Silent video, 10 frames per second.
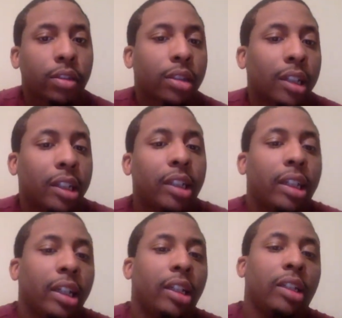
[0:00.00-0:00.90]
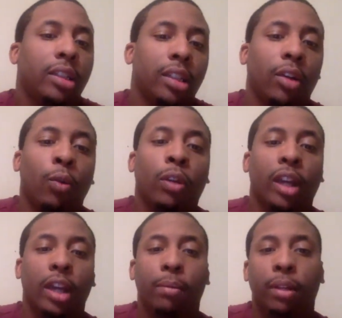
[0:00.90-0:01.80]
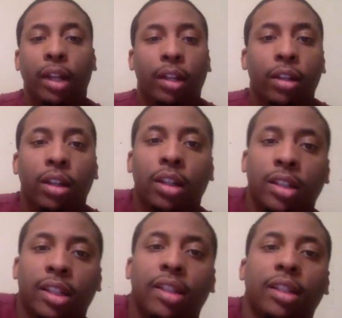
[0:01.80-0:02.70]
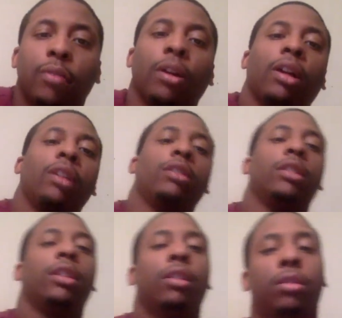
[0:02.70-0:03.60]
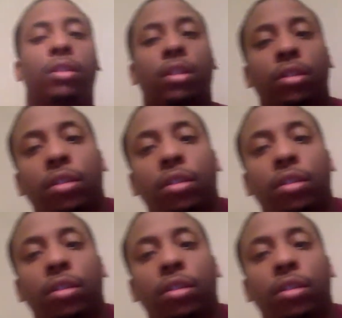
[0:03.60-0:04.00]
think he is an okay play. It's 6,100 though, so